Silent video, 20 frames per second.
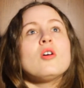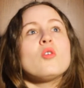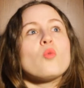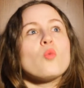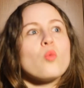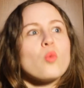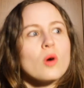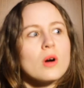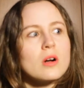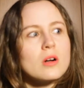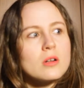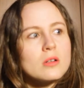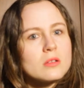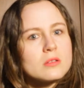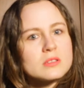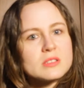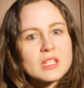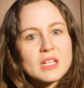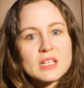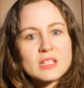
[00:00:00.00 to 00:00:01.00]

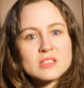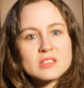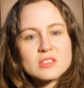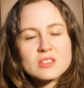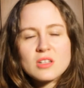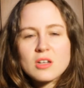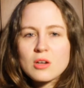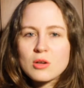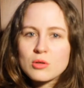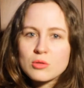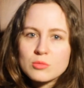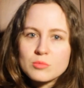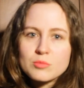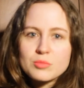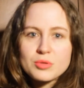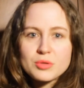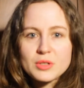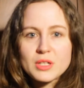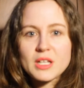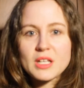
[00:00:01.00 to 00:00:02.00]
world is
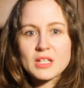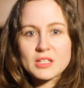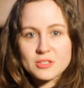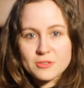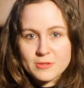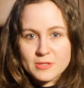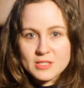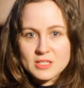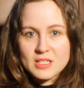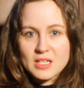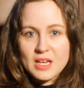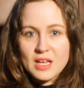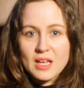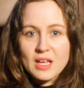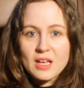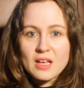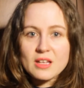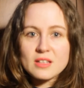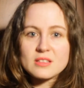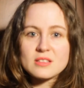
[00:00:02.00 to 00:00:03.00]
pretty
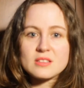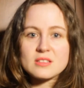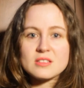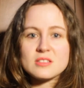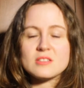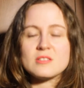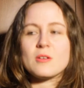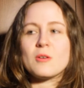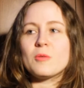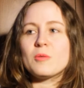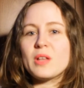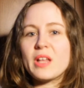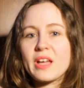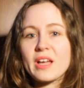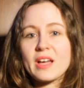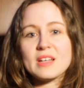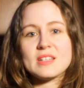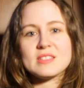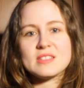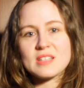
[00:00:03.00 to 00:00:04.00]
interesting. So like
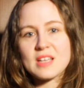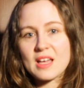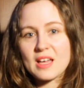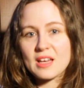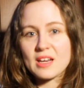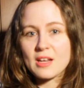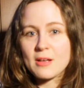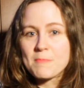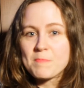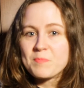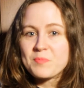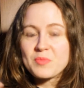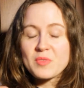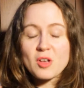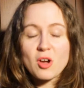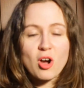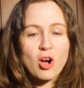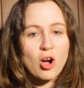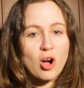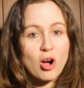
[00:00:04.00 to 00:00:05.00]
I said,
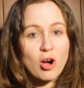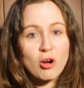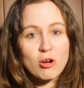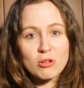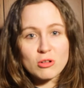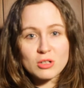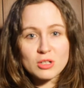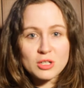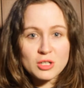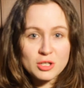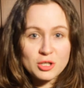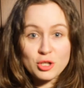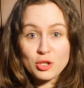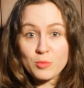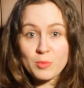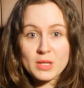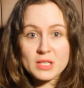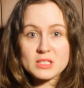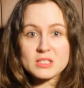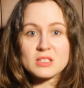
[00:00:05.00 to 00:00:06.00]
all
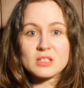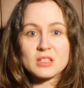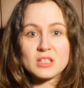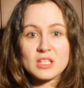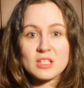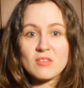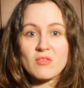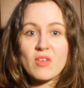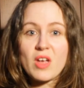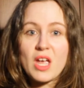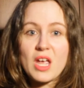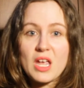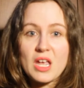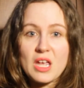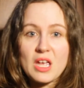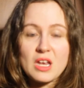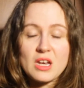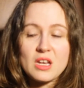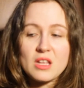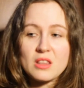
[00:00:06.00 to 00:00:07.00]
humans live
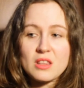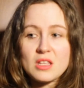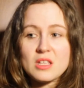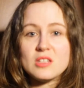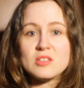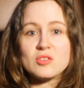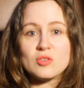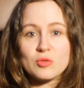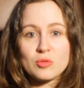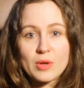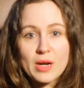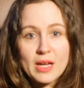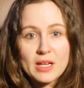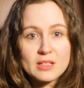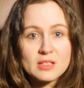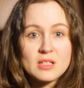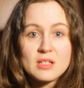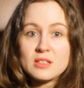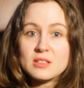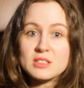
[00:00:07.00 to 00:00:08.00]
in these
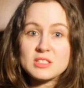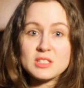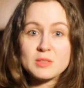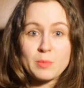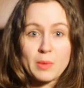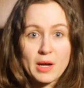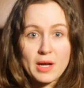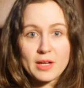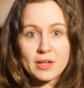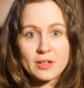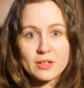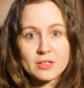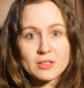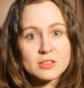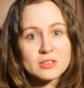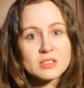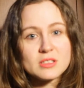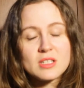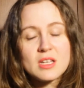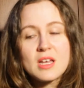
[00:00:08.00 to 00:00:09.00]
great
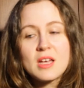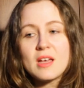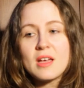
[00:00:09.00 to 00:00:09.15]
spires.